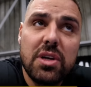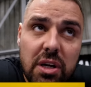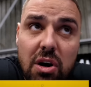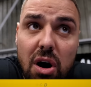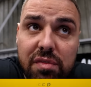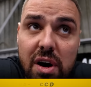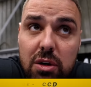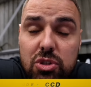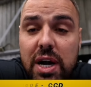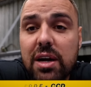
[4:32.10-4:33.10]
I've done a
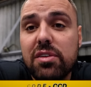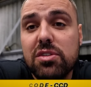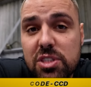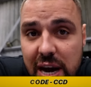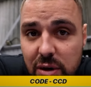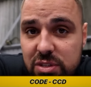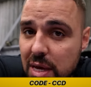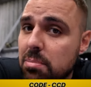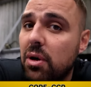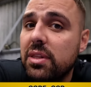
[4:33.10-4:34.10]
CarVertical check, shout out to
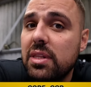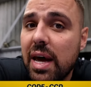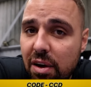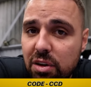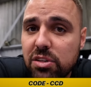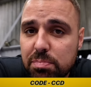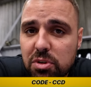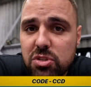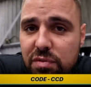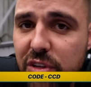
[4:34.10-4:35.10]
them. They are the
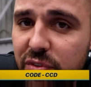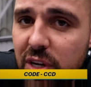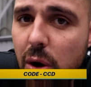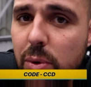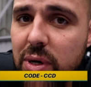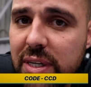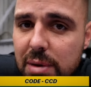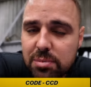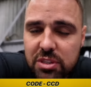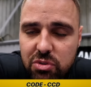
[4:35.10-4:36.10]
sponsor of this video. We'll link
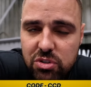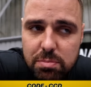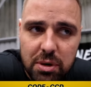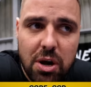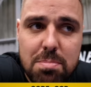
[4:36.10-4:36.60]
them in the description below.